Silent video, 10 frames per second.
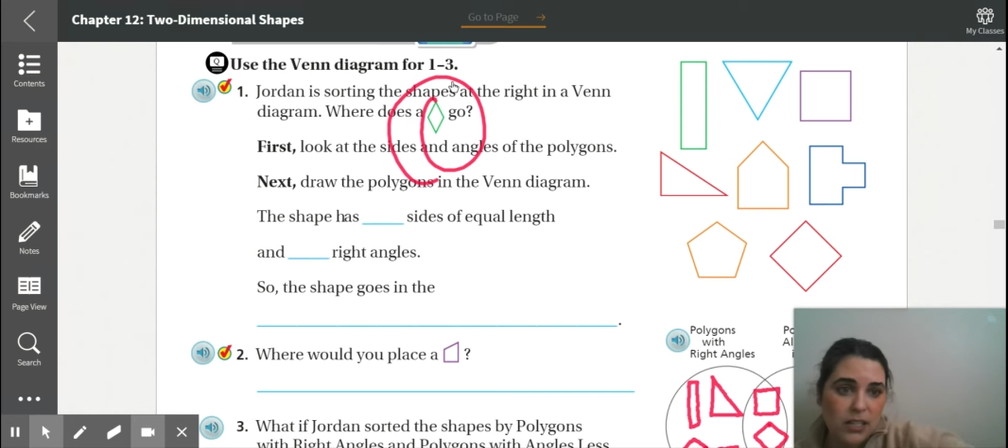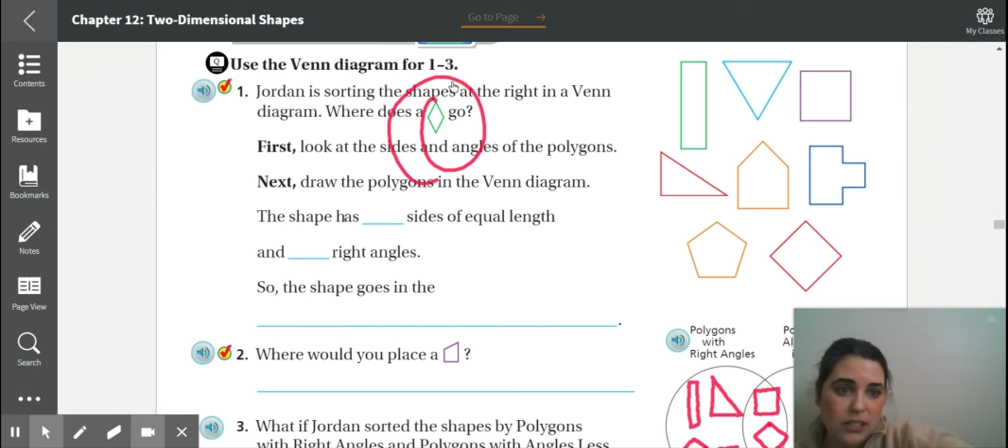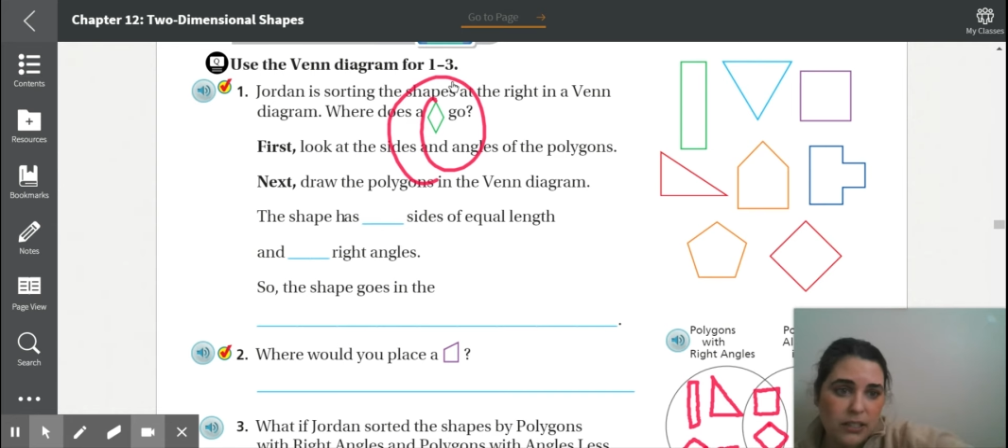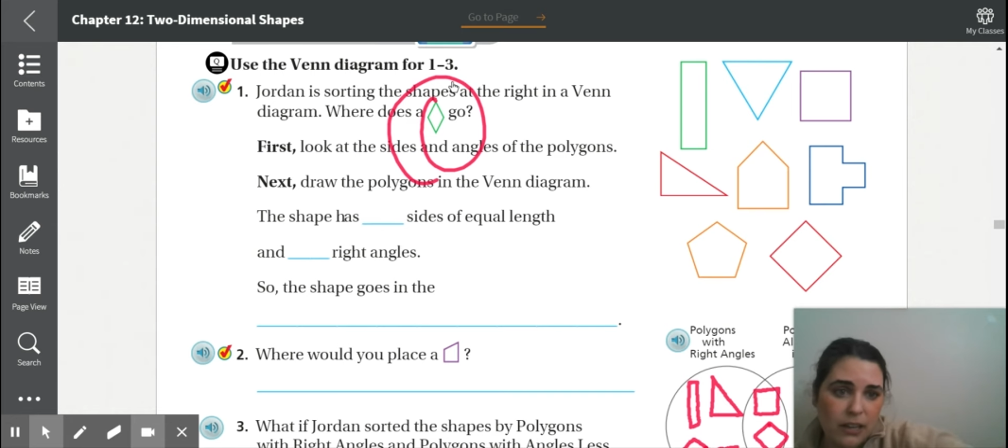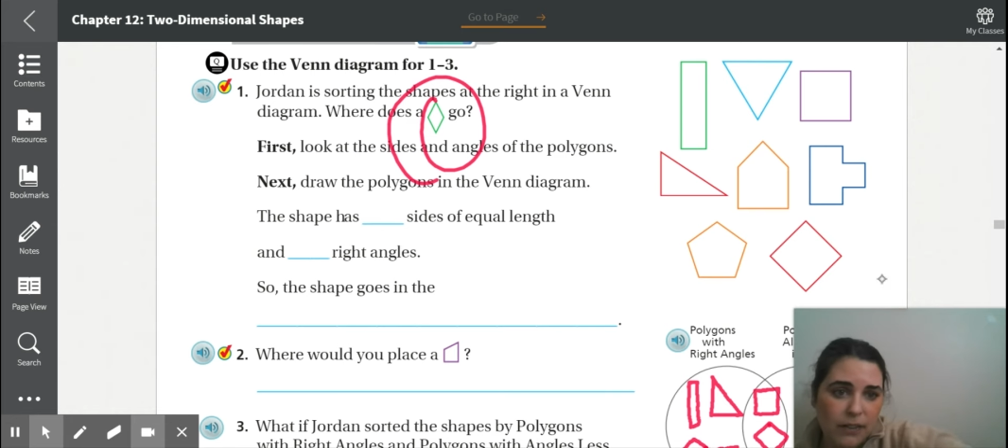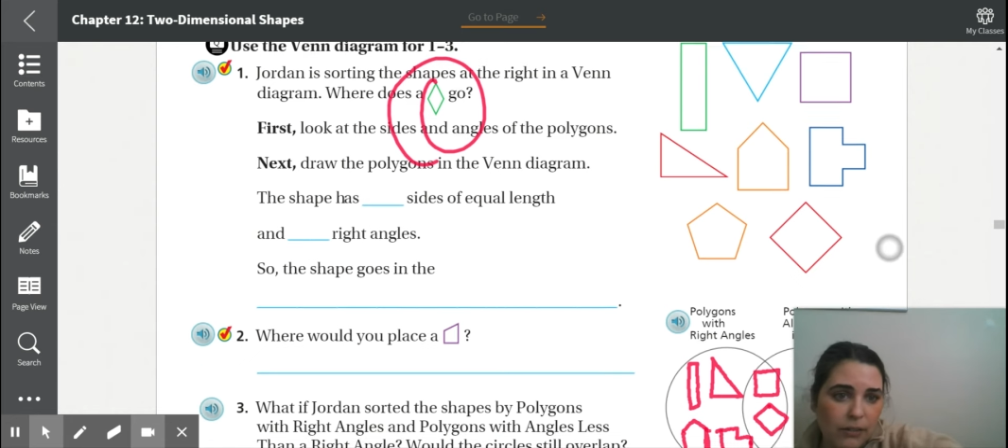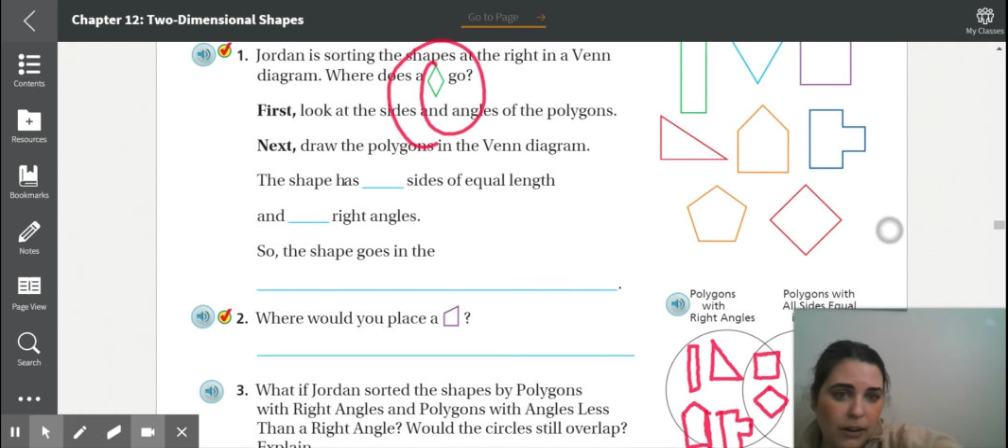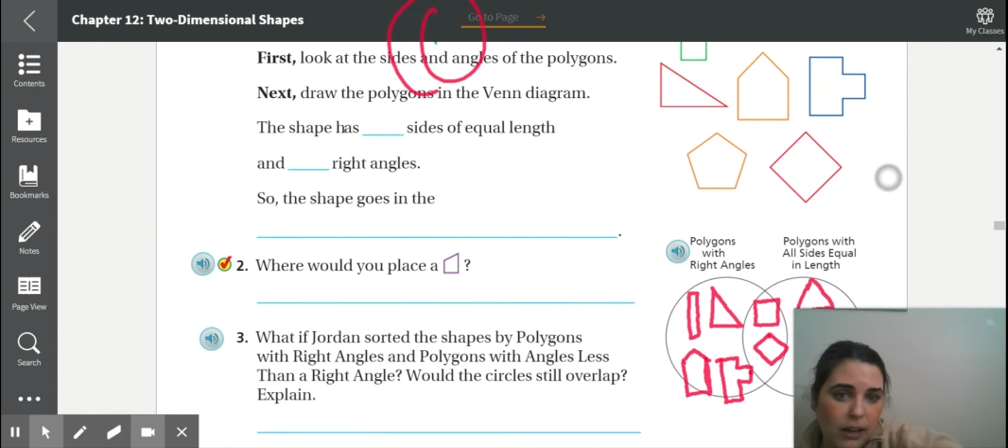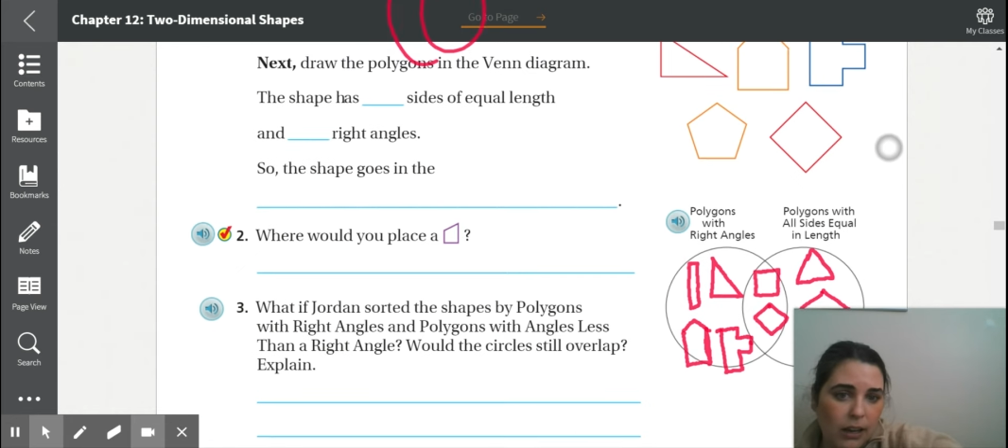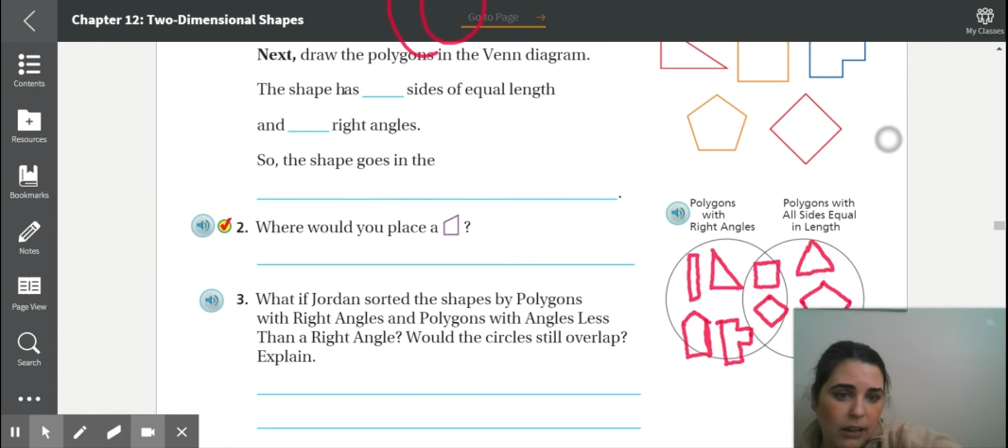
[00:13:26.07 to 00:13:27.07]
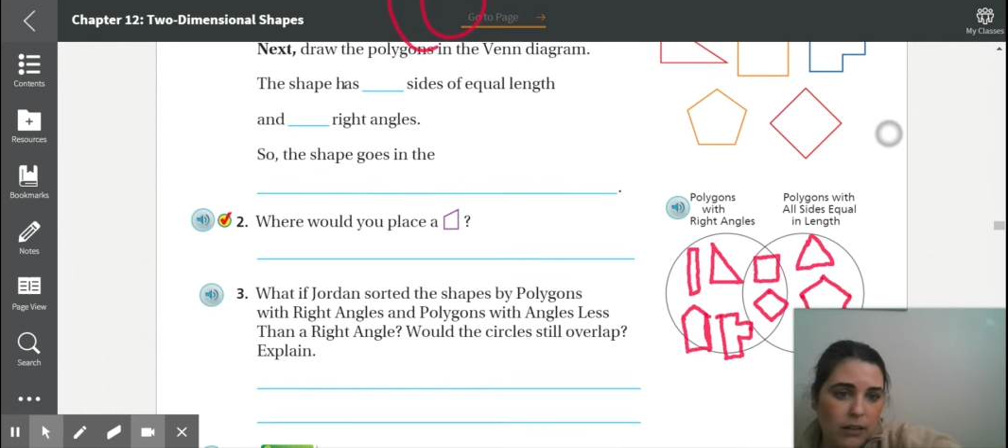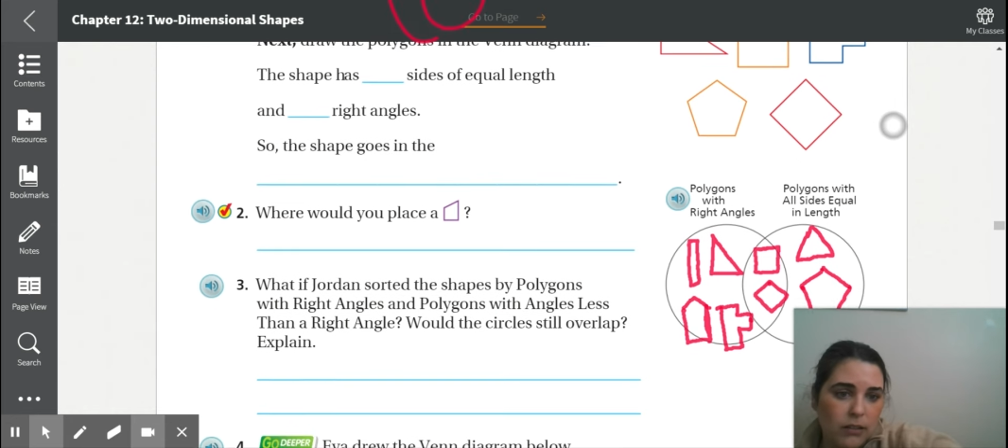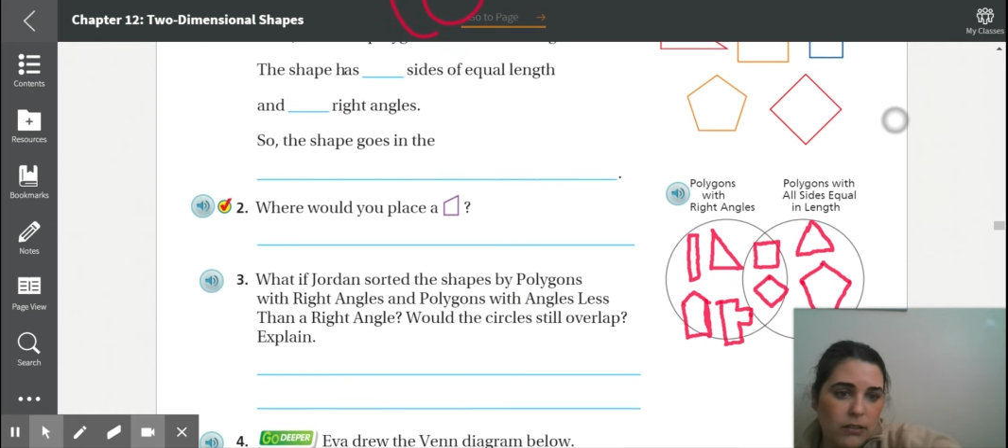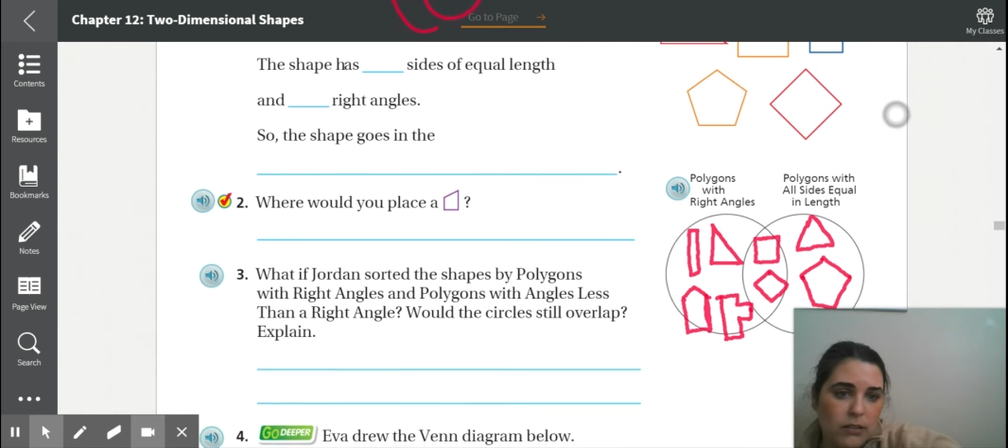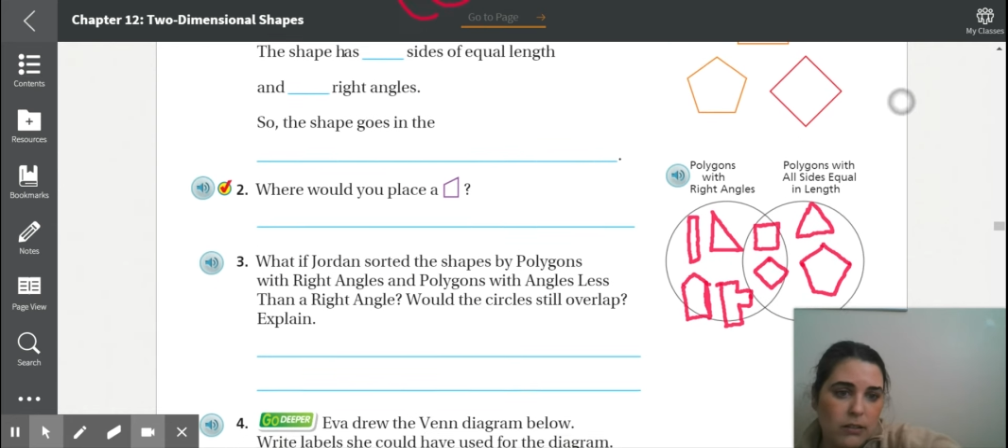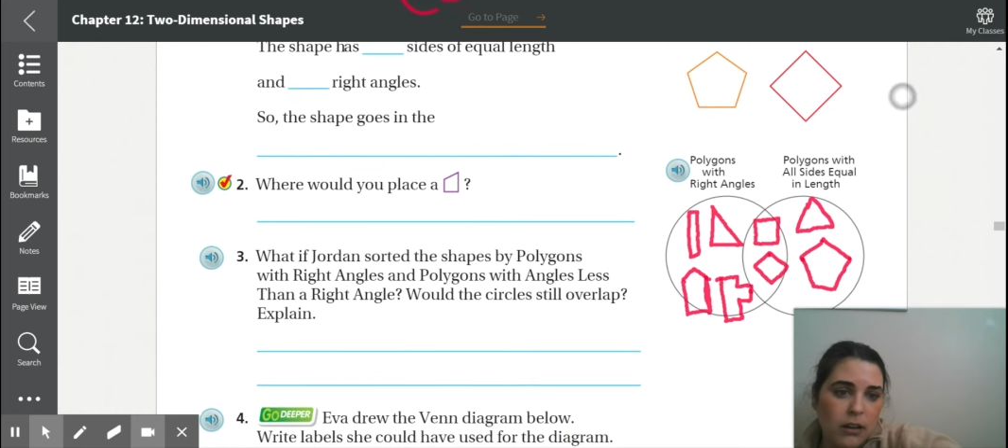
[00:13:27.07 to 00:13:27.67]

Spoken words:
doesn't have any right angles.